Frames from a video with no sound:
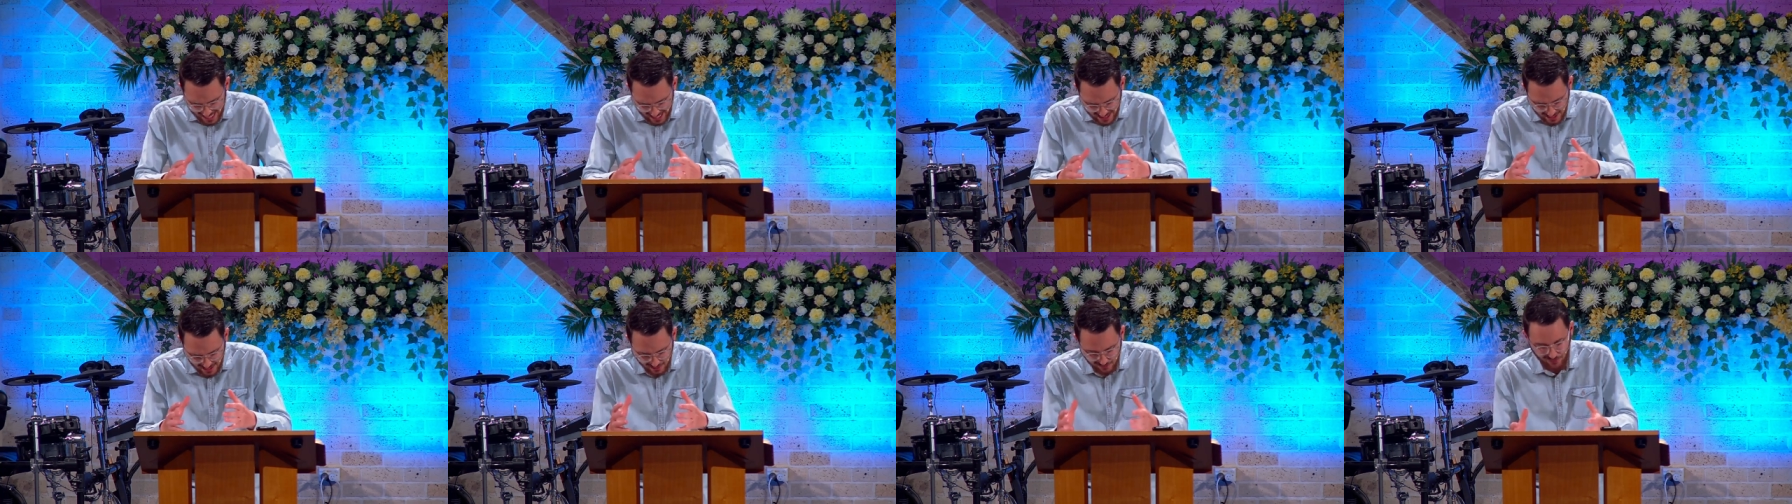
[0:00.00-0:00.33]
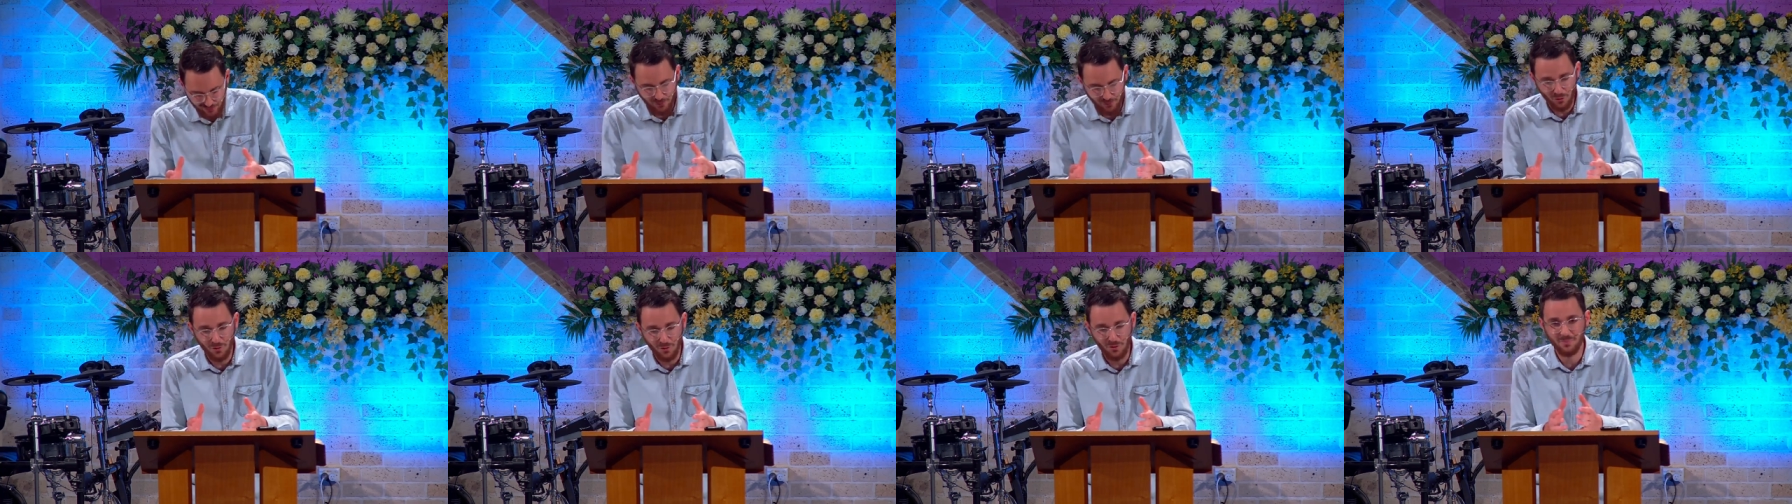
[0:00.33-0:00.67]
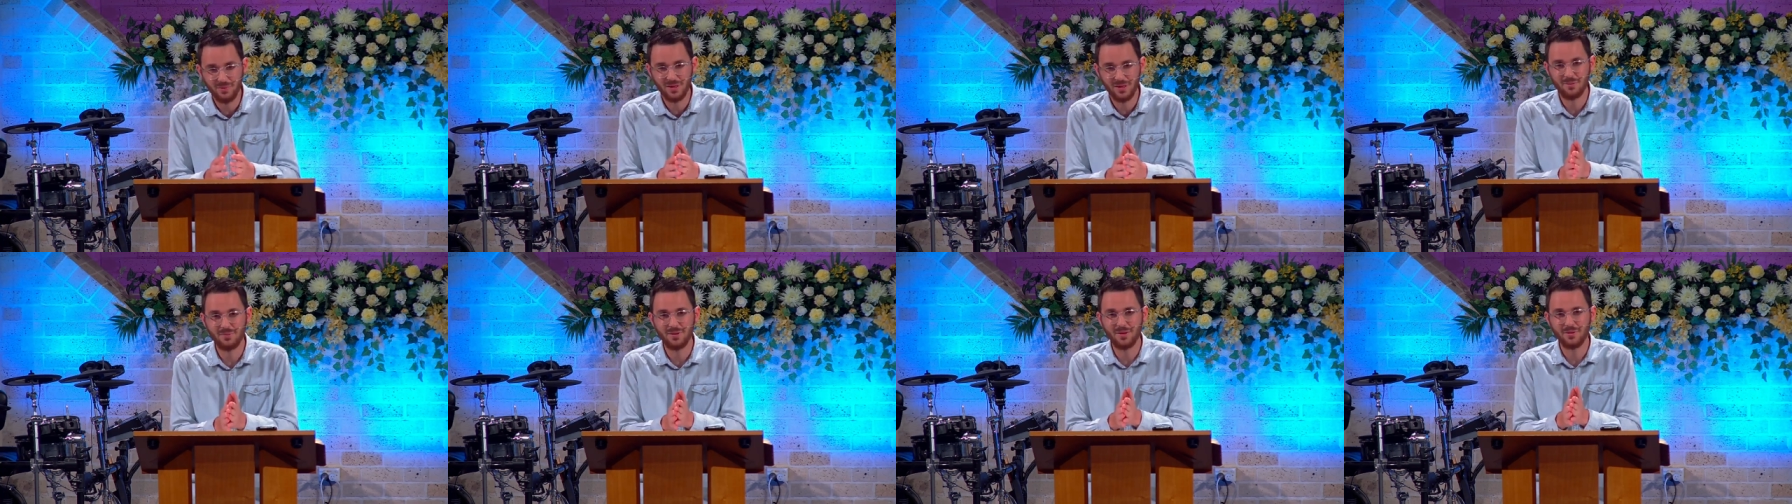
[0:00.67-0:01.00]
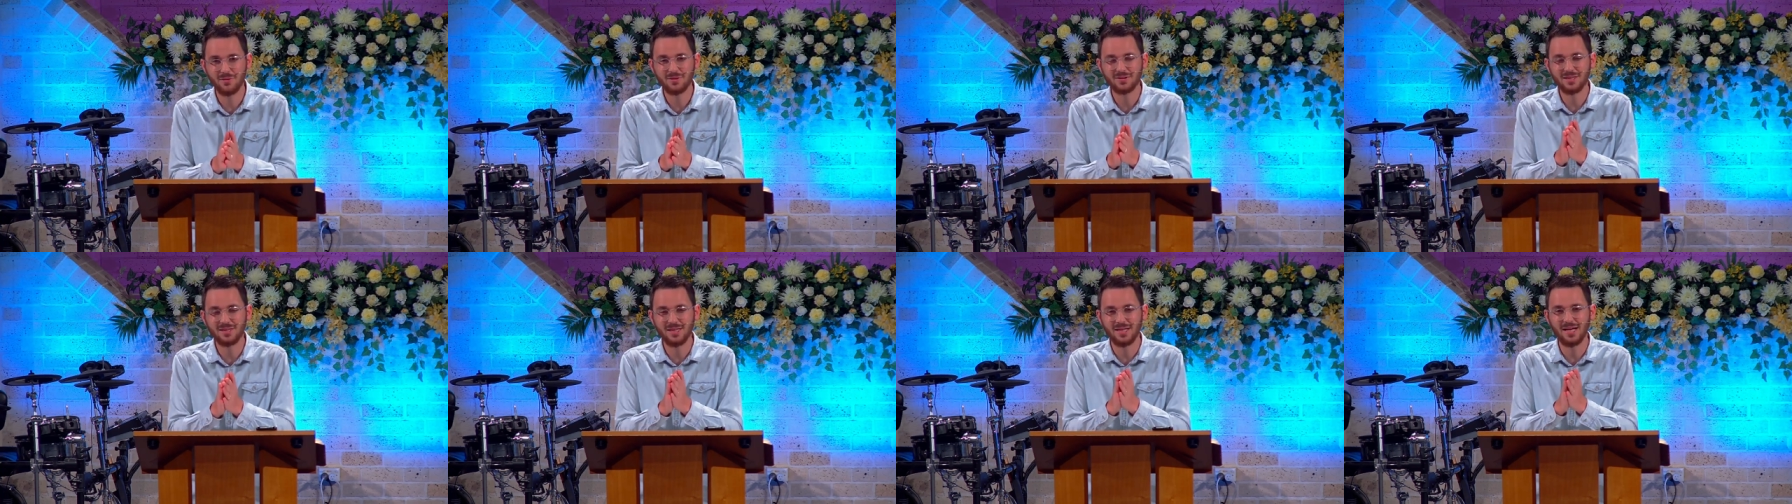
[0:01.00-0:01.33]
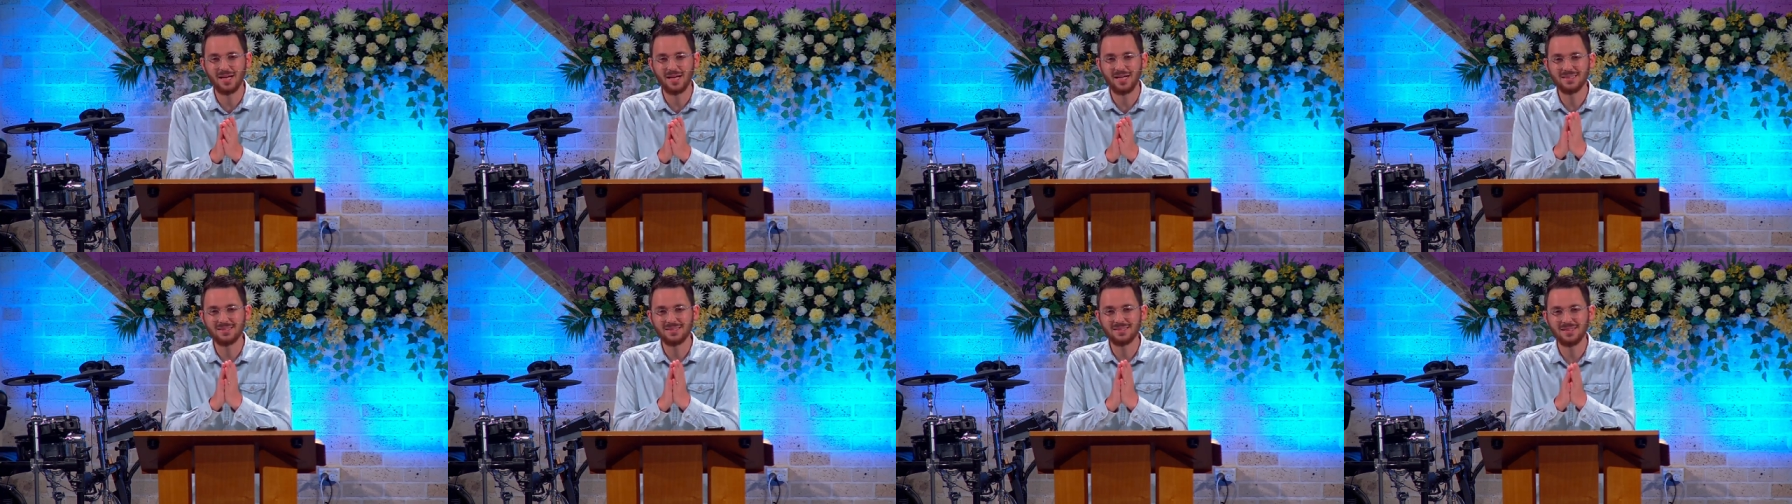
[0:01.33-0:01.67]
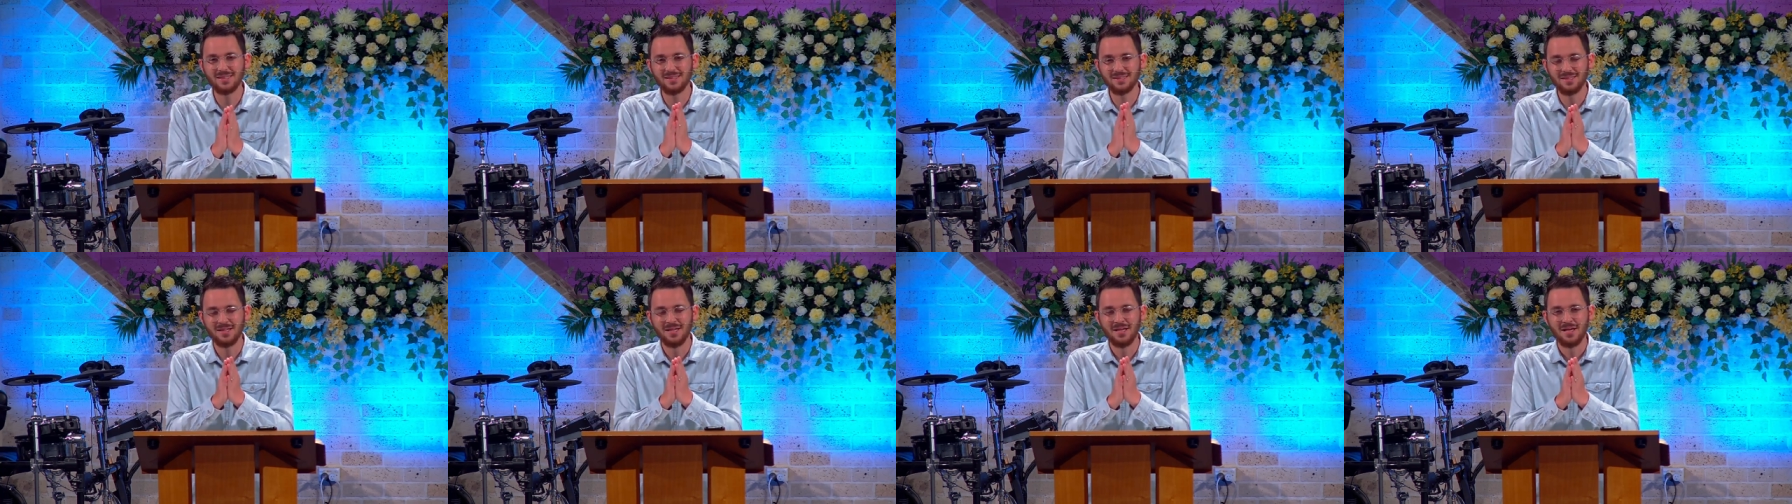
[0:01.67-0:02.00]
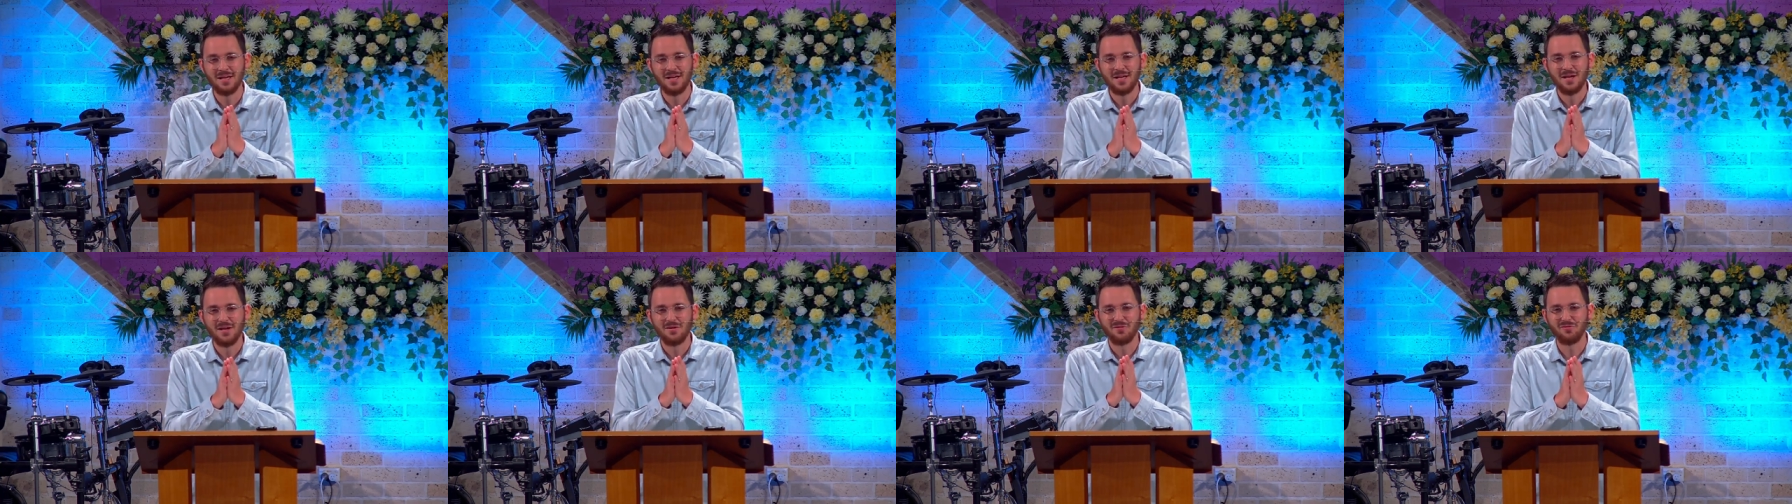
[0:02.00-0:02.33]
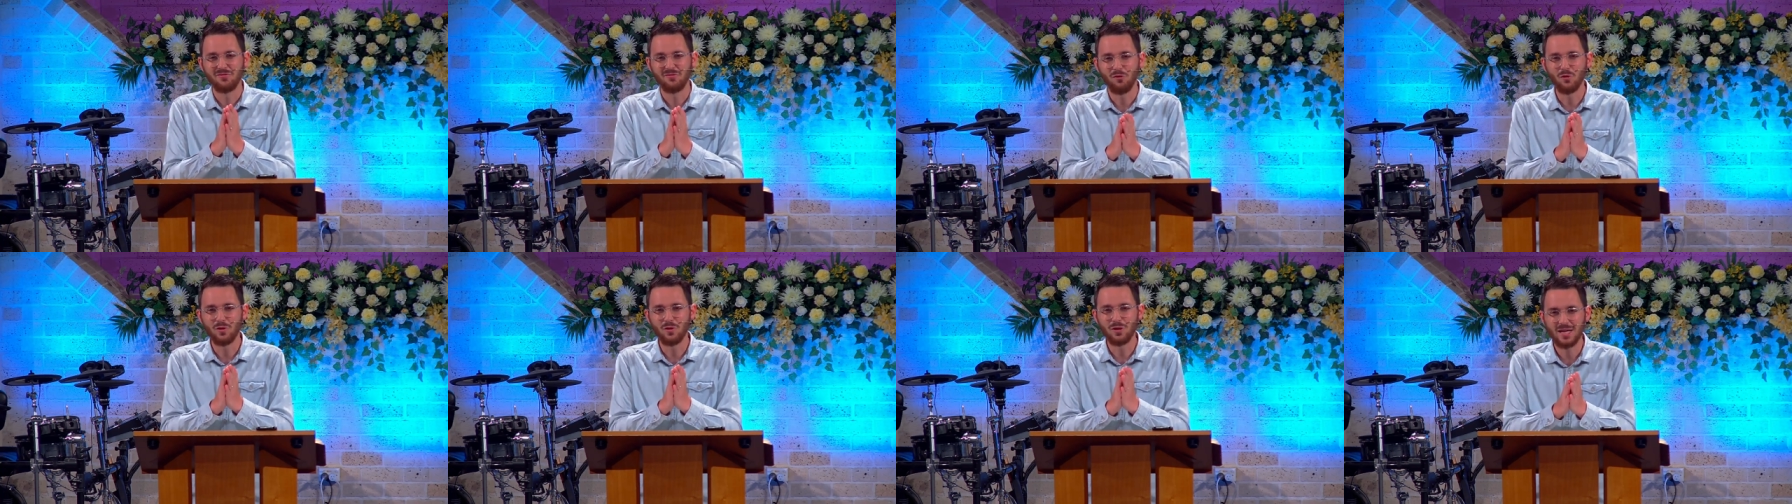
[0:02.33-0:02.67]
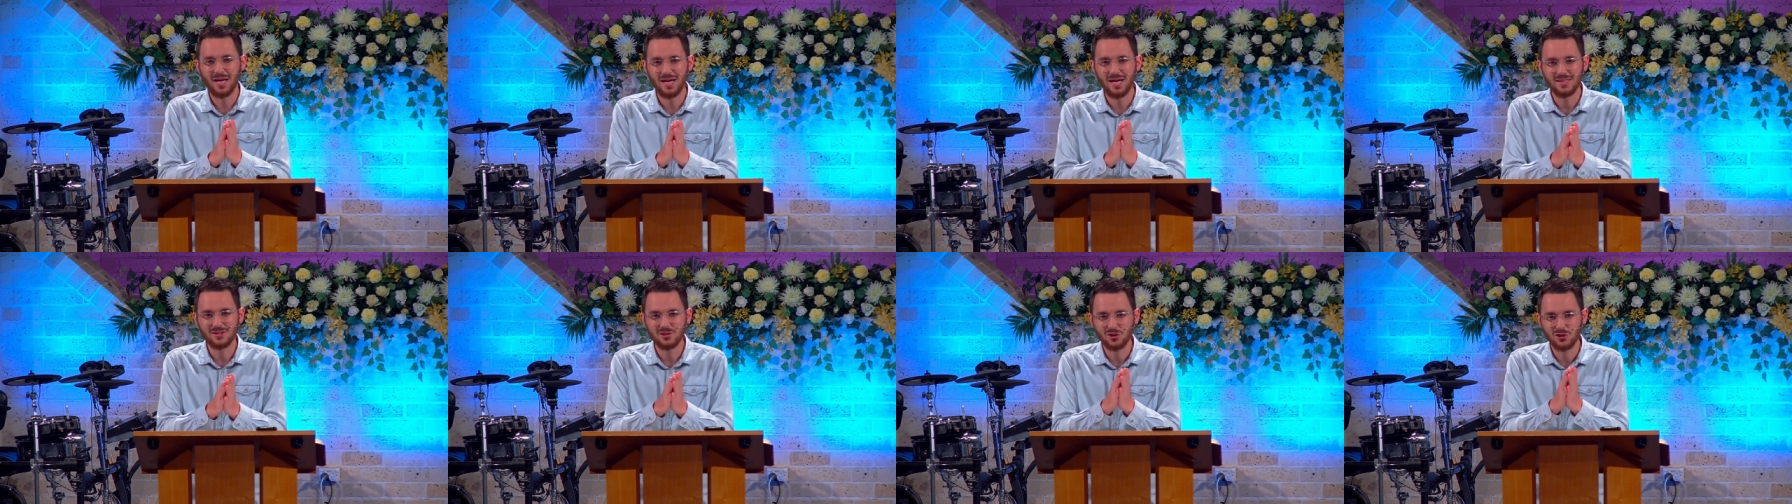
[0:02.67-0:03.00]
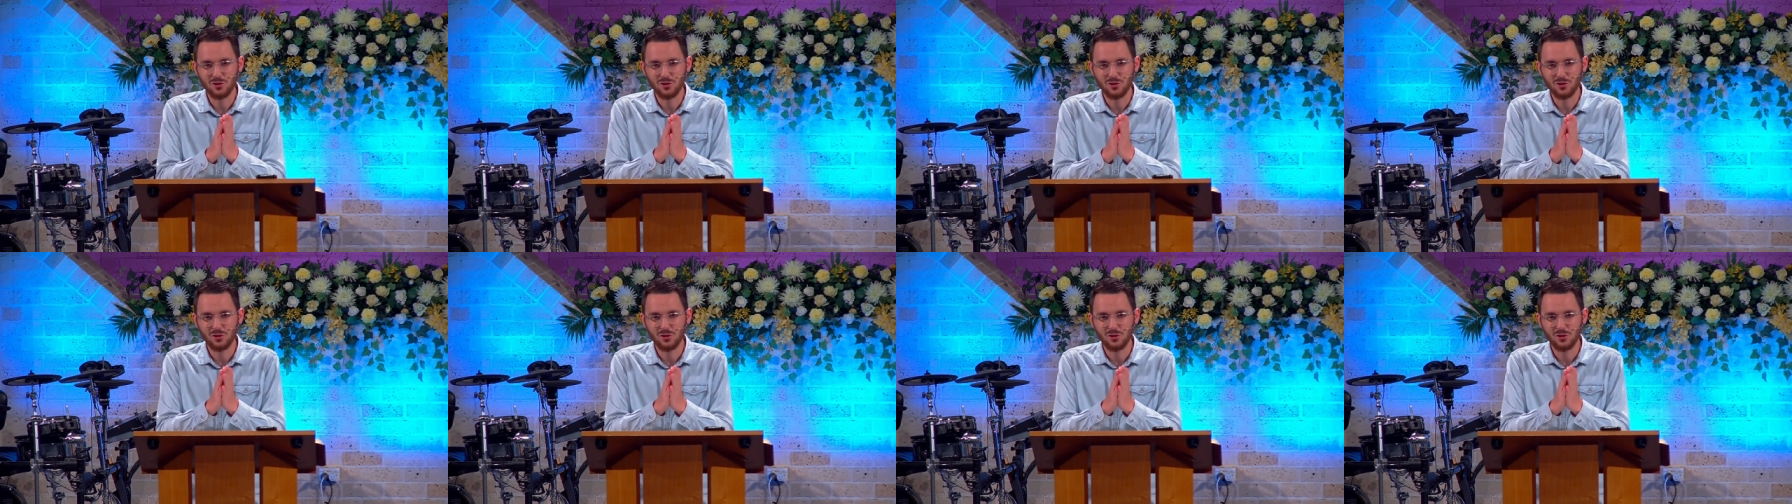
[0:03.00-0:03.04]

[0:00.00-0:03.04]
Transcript: and He formed them. There is that 1848